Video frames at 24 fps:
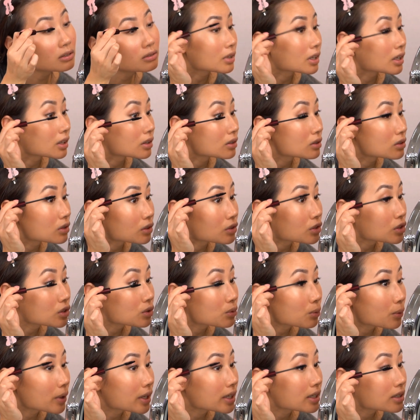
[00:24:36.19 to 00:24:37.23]
Yeah, so
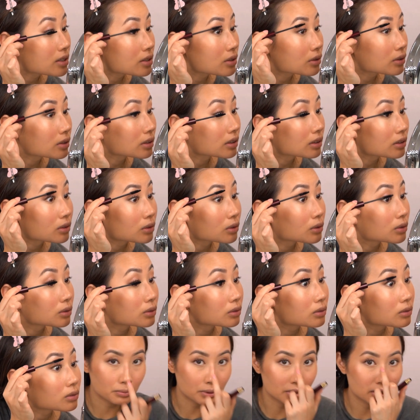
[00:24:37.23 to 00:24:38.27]
just wait till the little
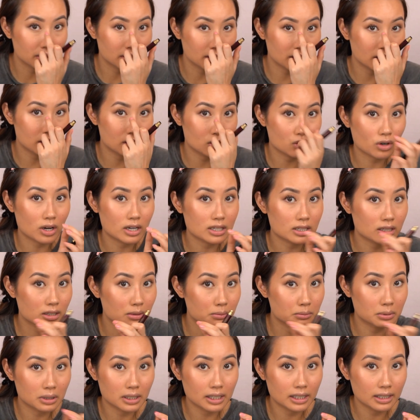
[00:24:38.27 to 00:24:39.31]
bit there dries
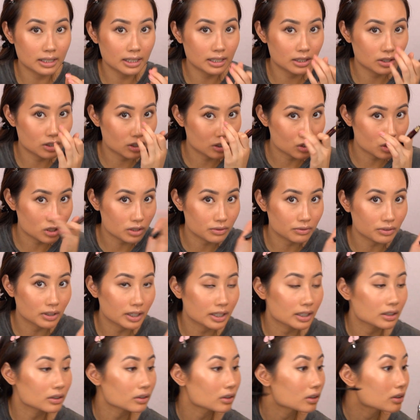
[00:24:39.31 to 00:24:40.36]
completely and you can just
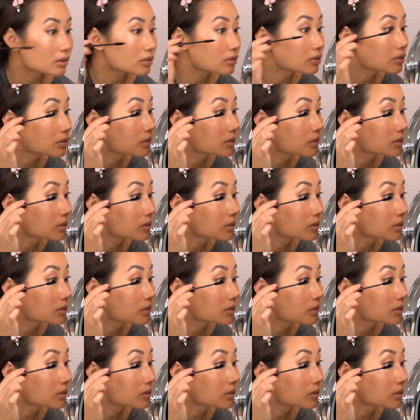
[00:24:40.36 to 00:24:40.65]
flake it off.